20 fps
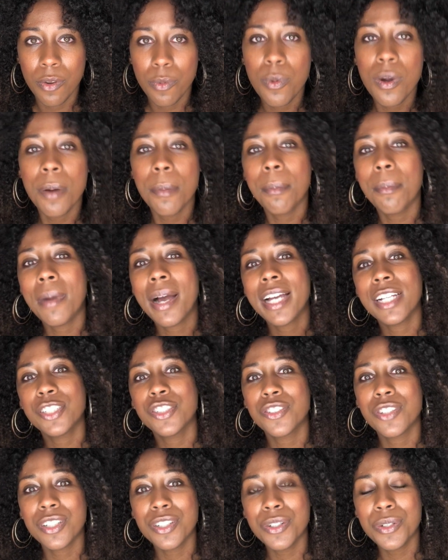what my
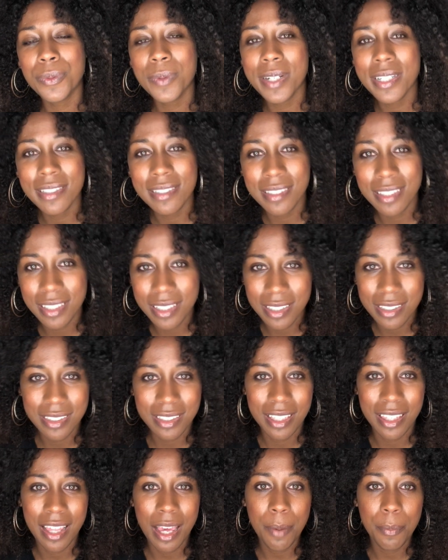struggle was to get
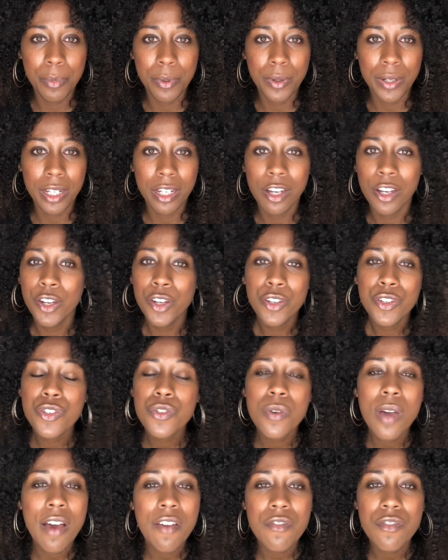to that point.
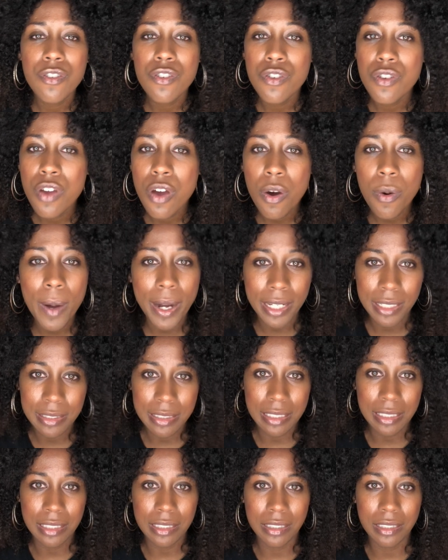You have no
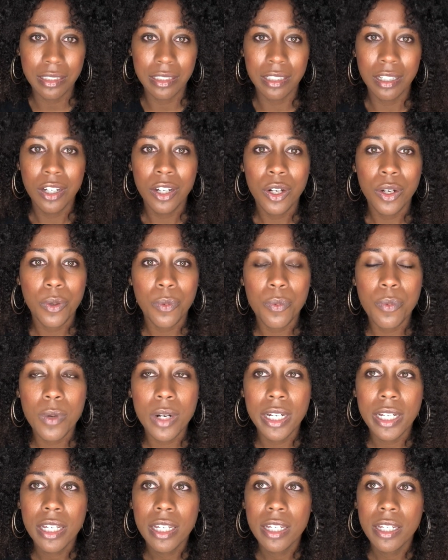idea
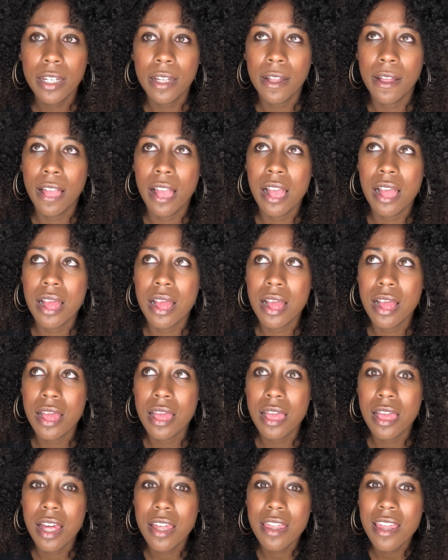what
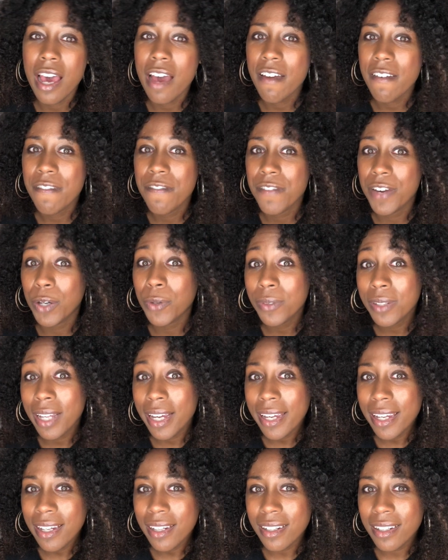that felt
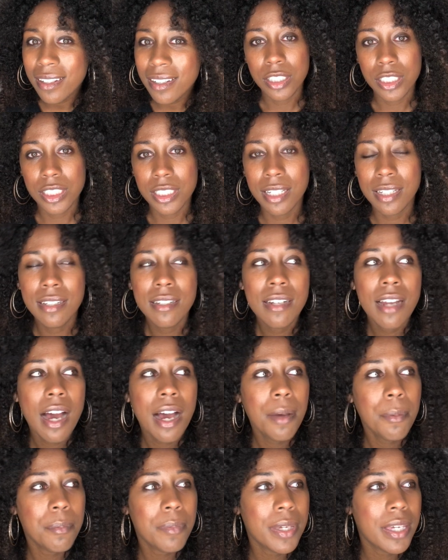like to
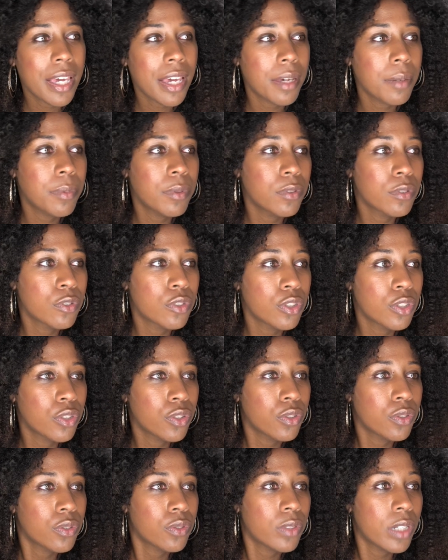not be able
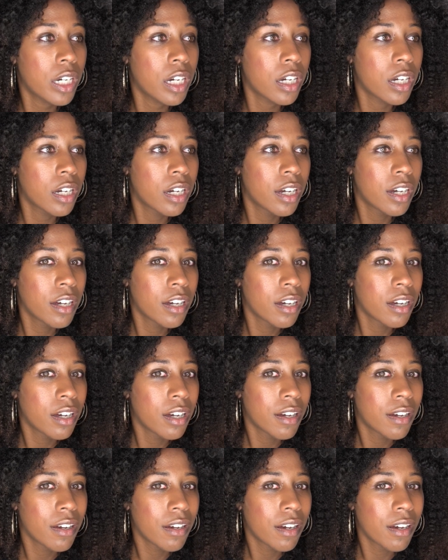to
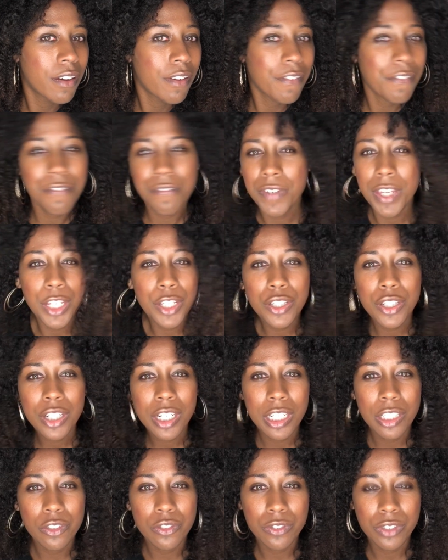feed
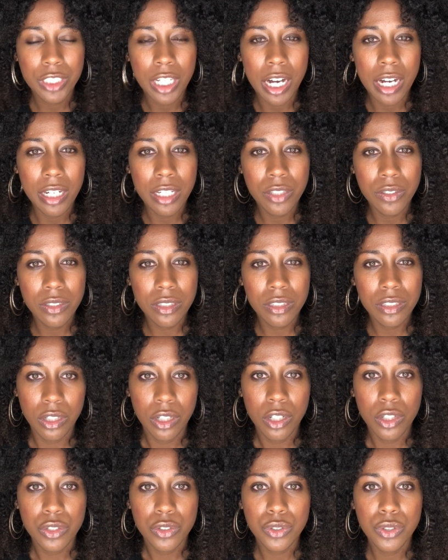your own child,
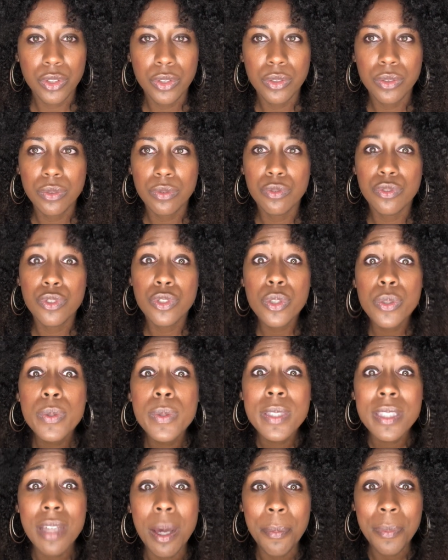to do
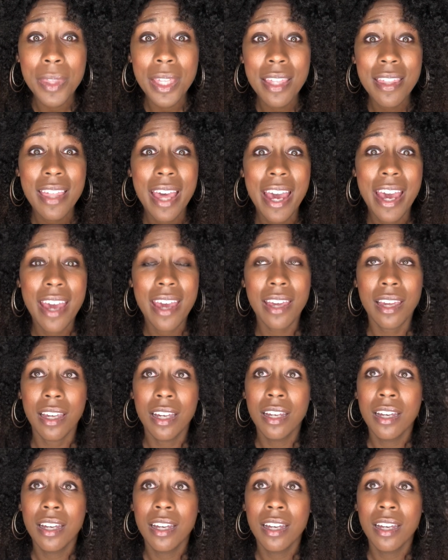something that